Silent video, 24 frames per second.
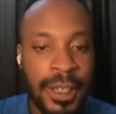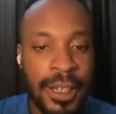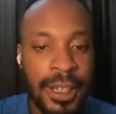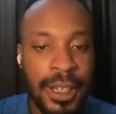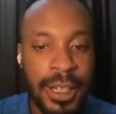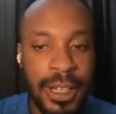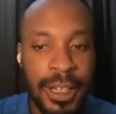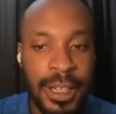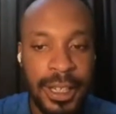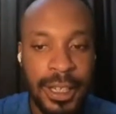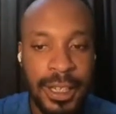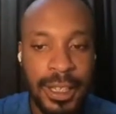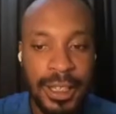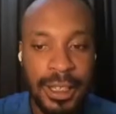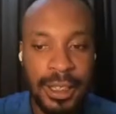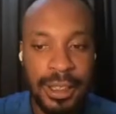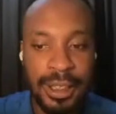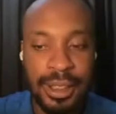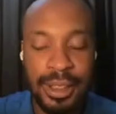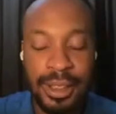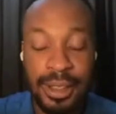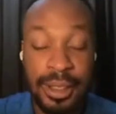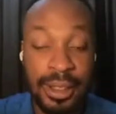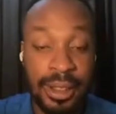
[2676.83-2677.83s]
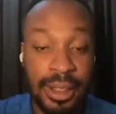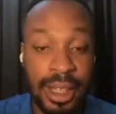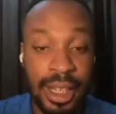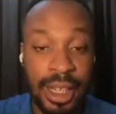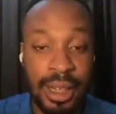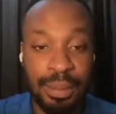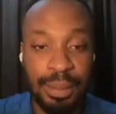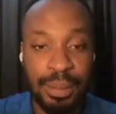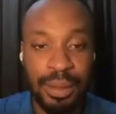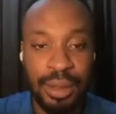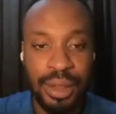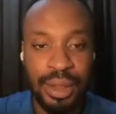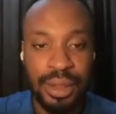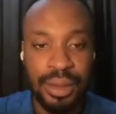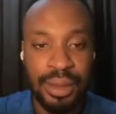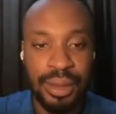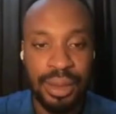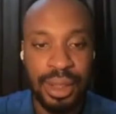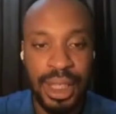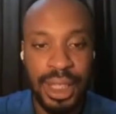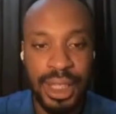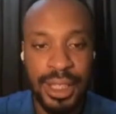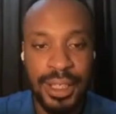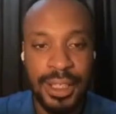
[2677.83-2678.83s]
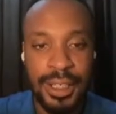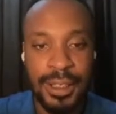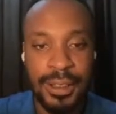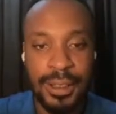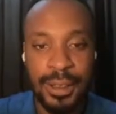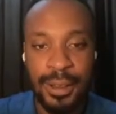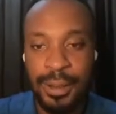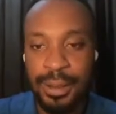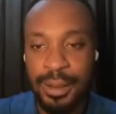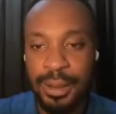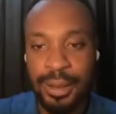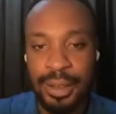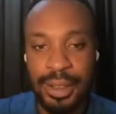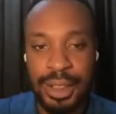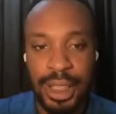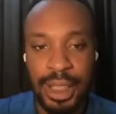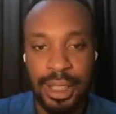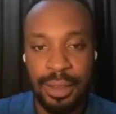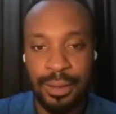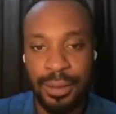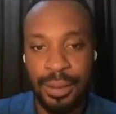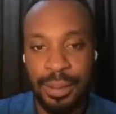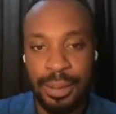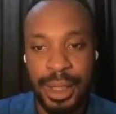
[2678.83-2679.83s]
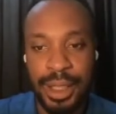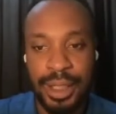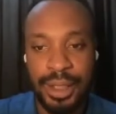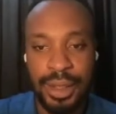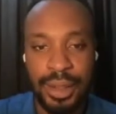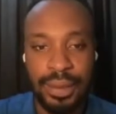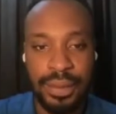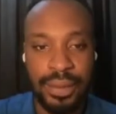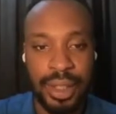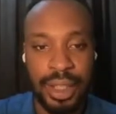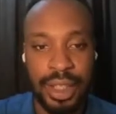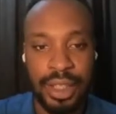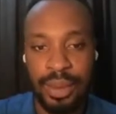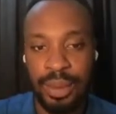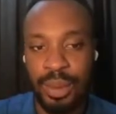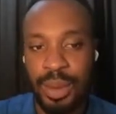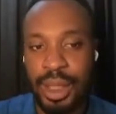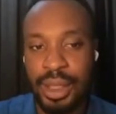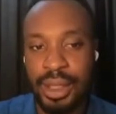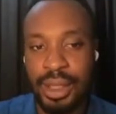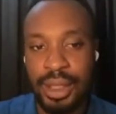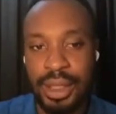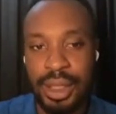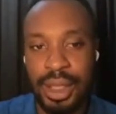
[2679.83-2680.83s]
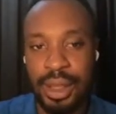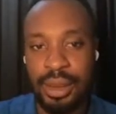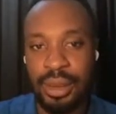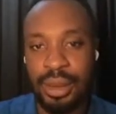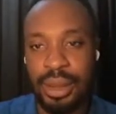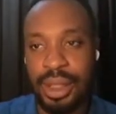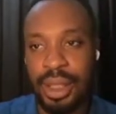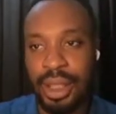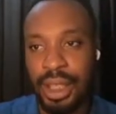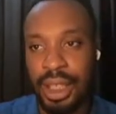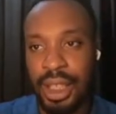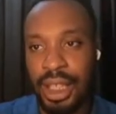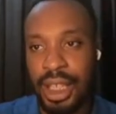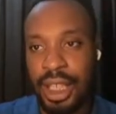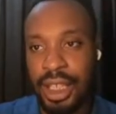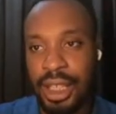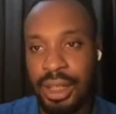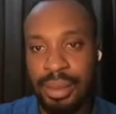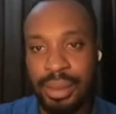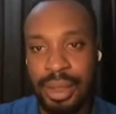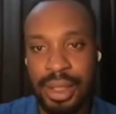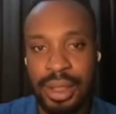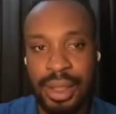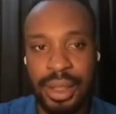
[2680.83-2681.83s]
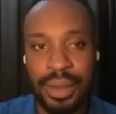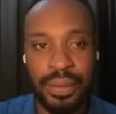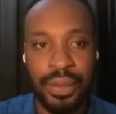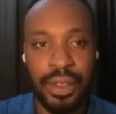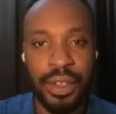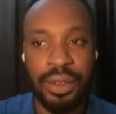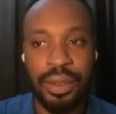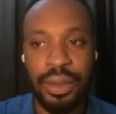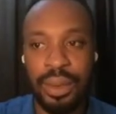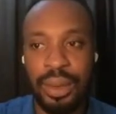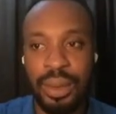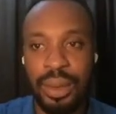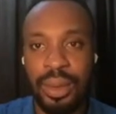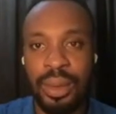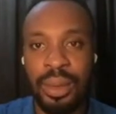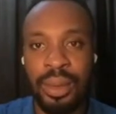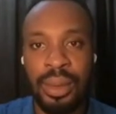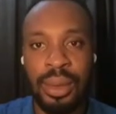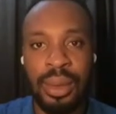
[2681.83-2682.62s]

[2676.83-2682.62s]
And I'm also like concerned for my safety and some other things. I don't want AI to be sniffing through